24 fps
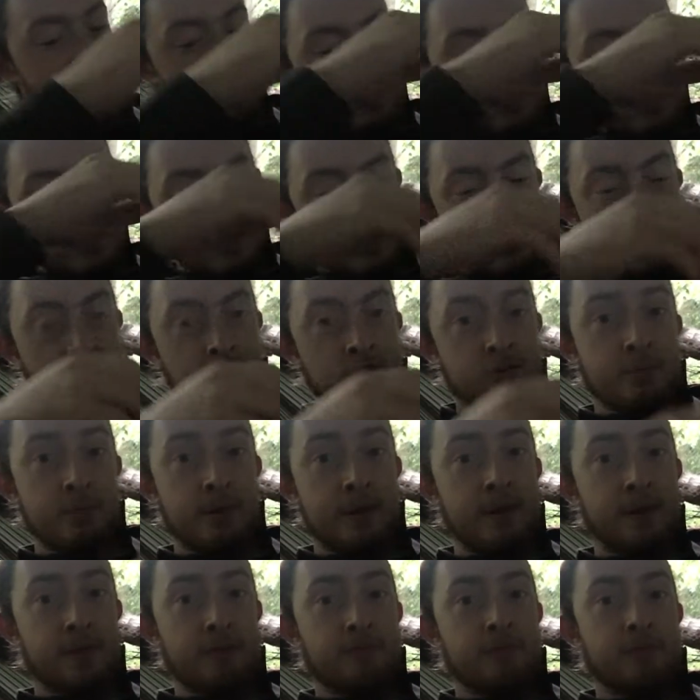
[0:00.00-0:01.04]
isn't a huge
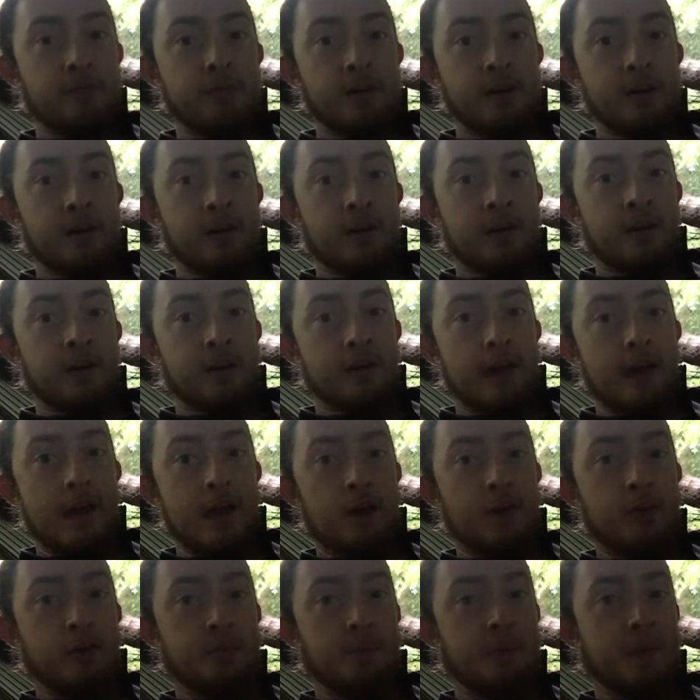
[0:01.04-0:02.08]
amount of
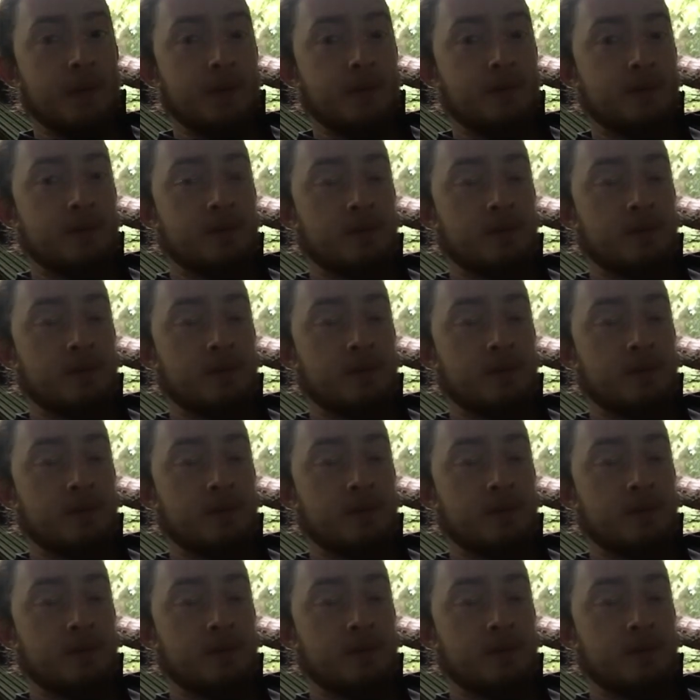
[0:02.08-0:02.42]
air space